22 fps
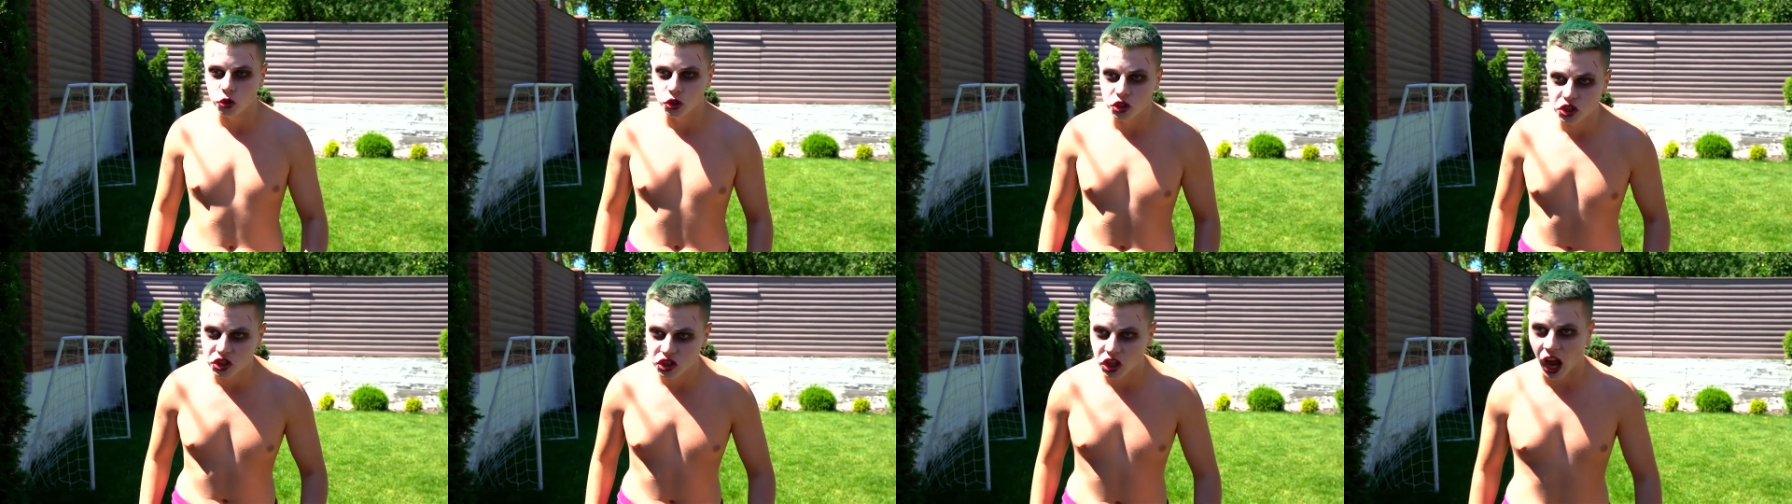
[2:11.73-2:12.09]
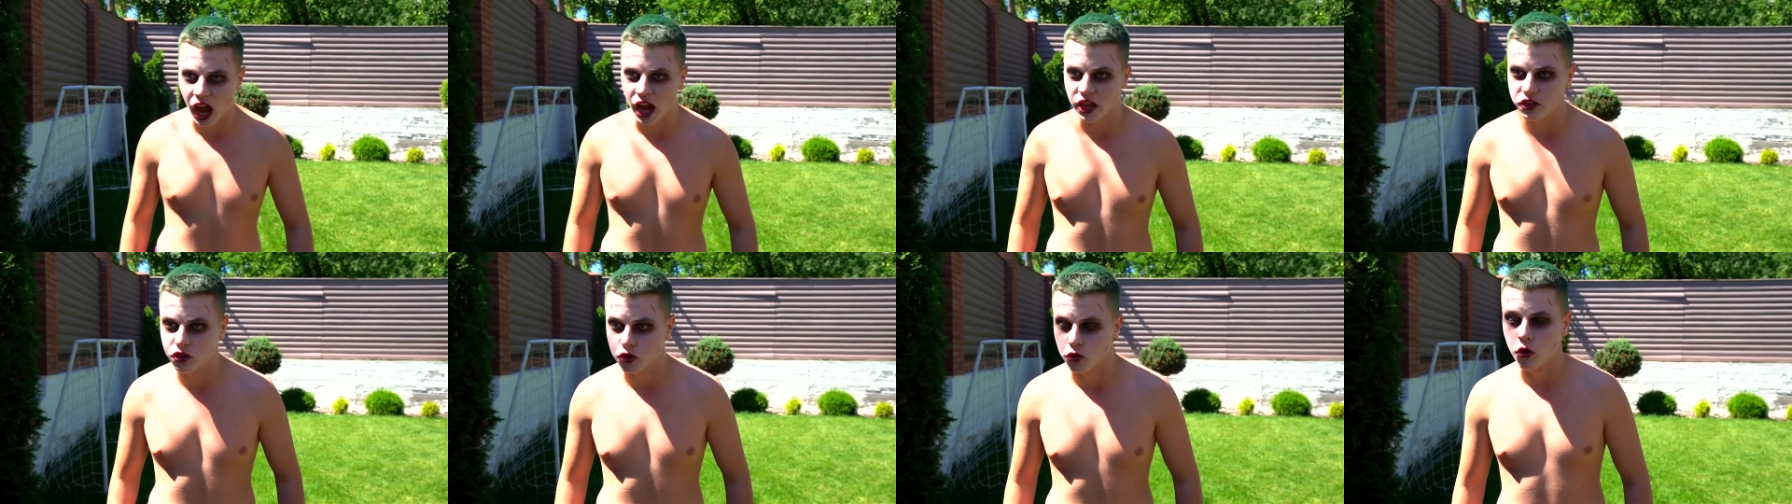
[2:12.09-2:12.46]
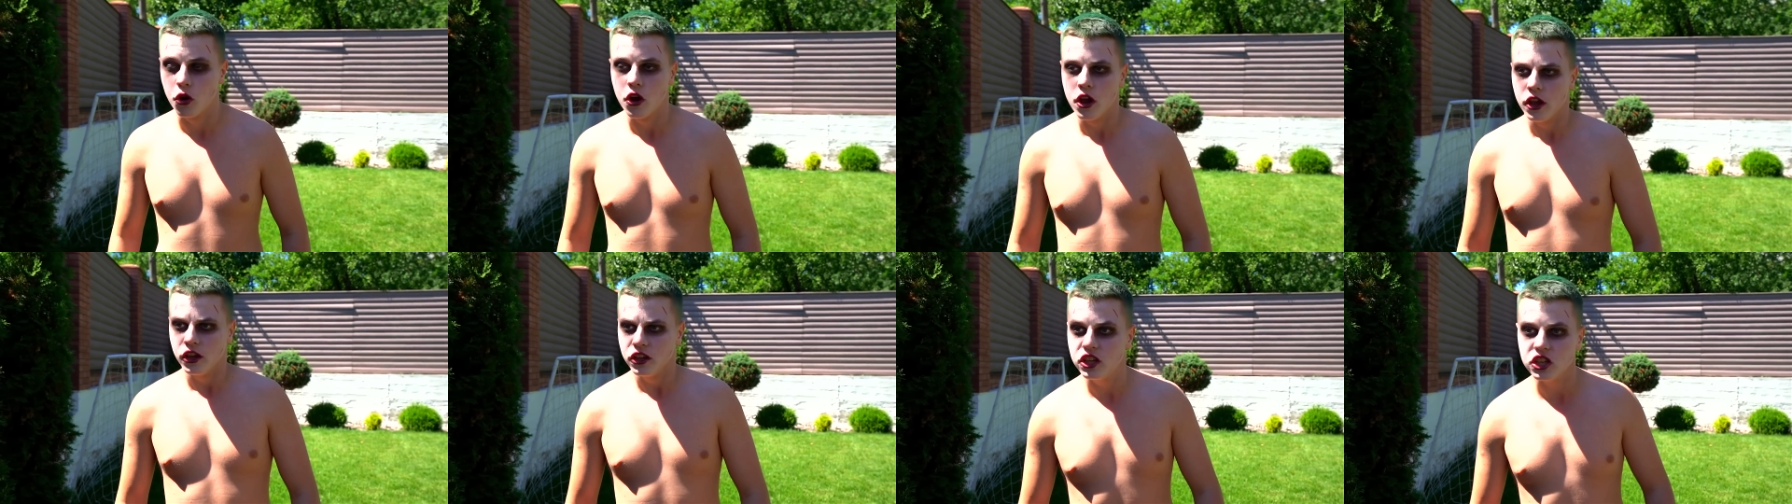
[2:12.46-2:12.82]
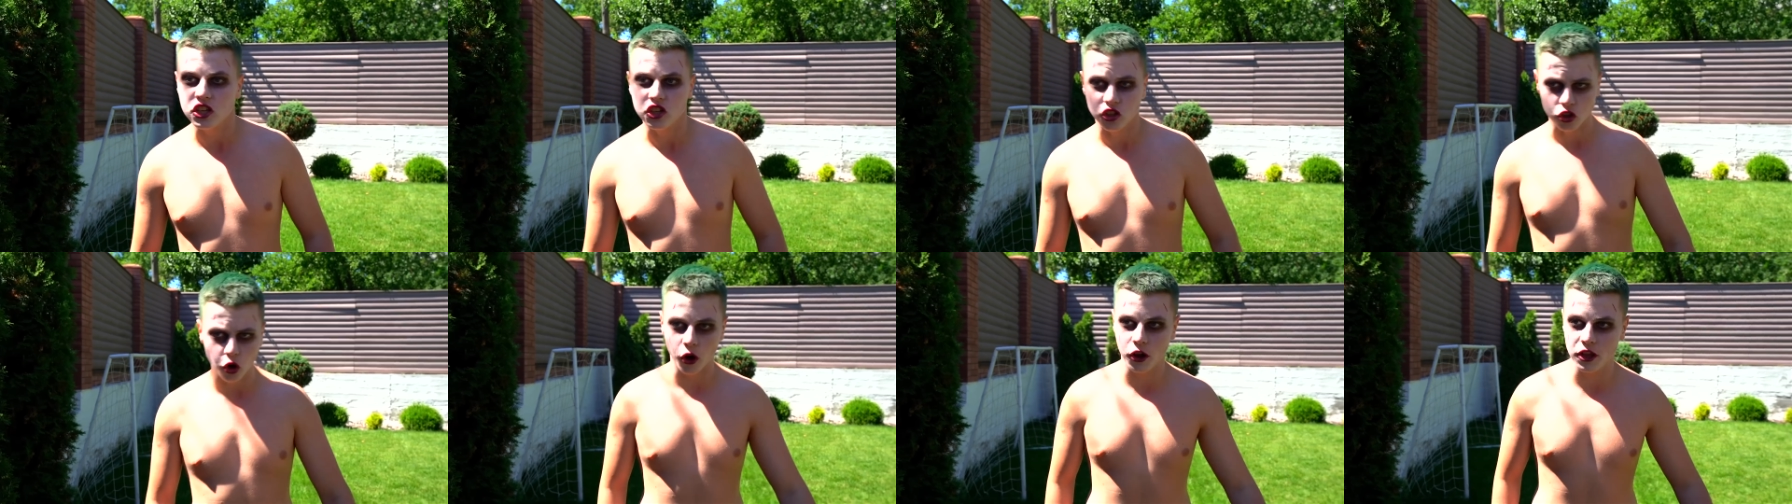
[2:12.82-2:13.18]
car,
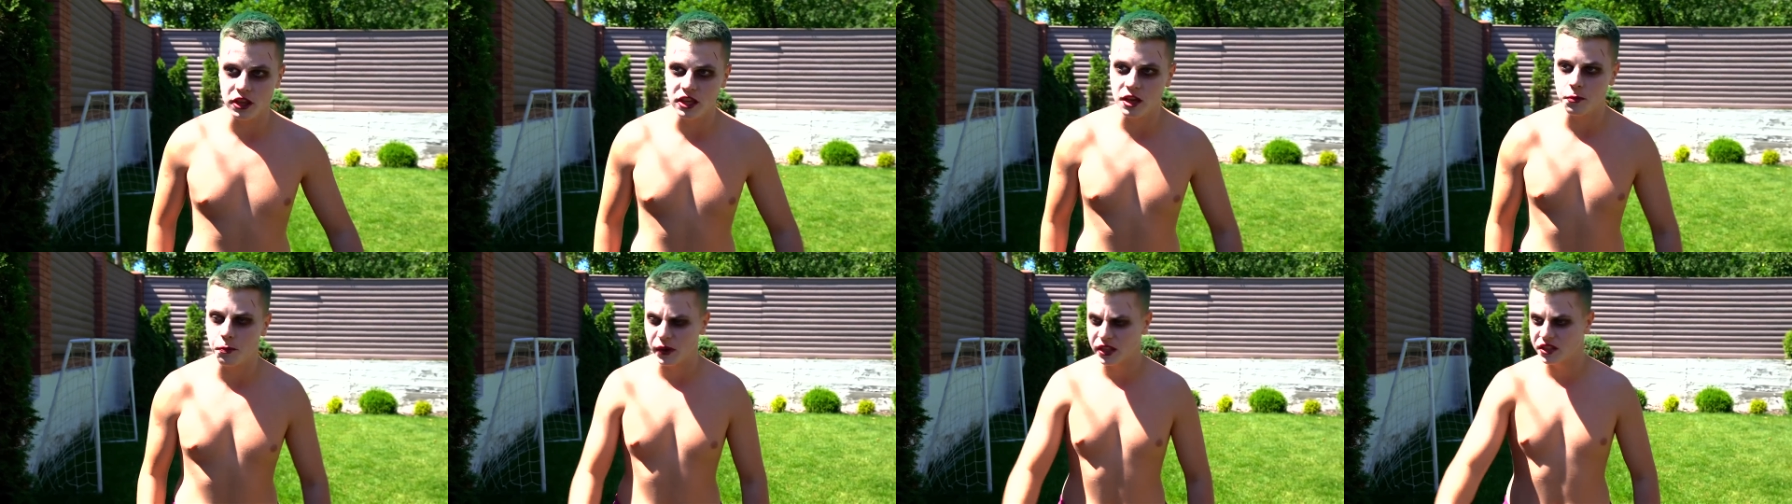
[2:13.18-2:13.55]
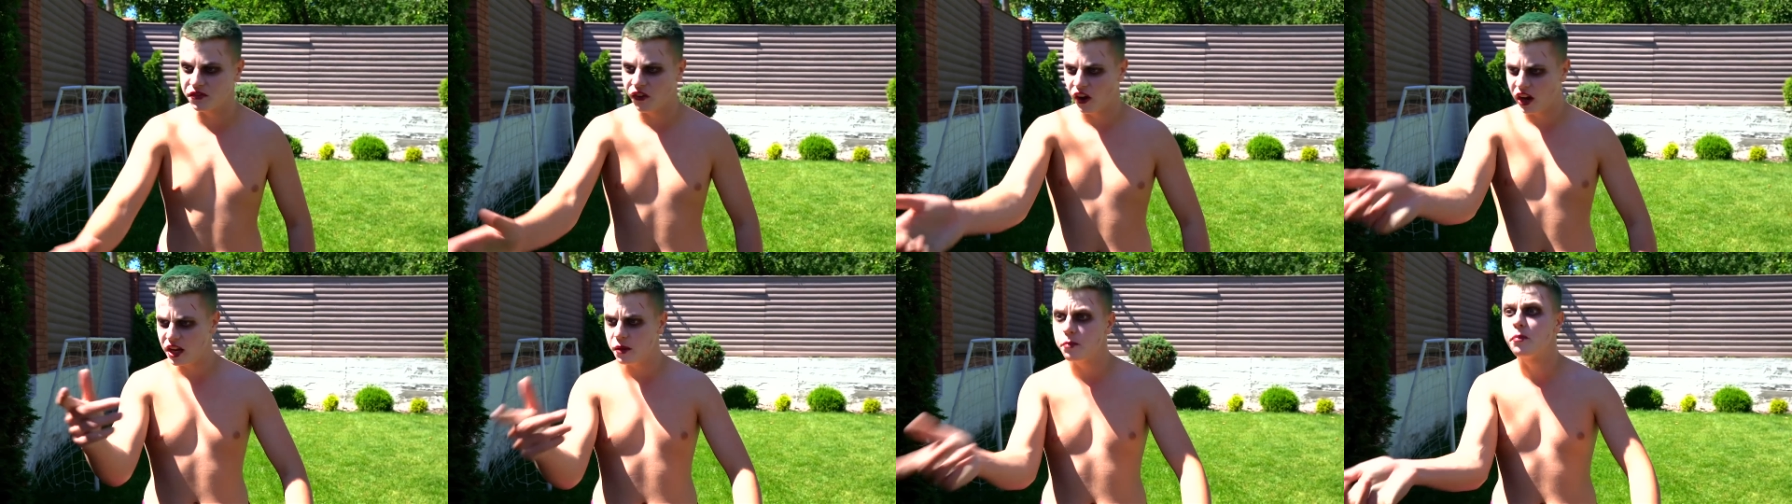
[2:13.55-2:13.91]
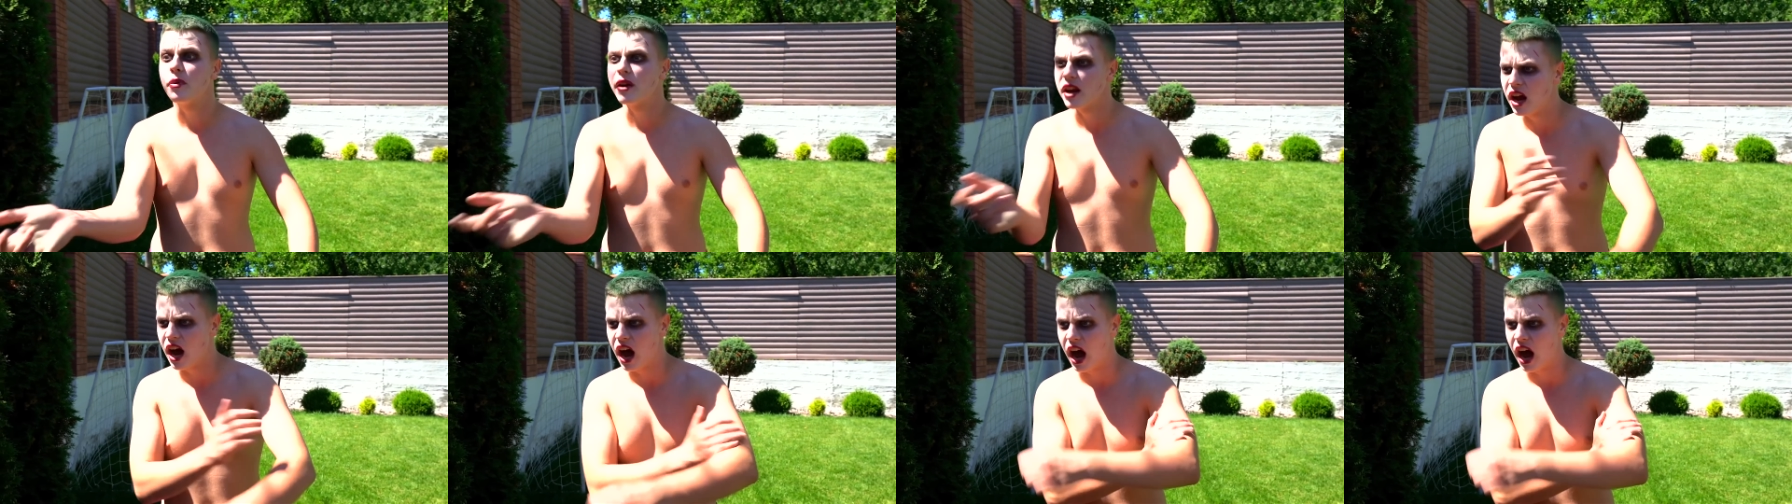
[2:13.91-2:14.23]
and you did it without your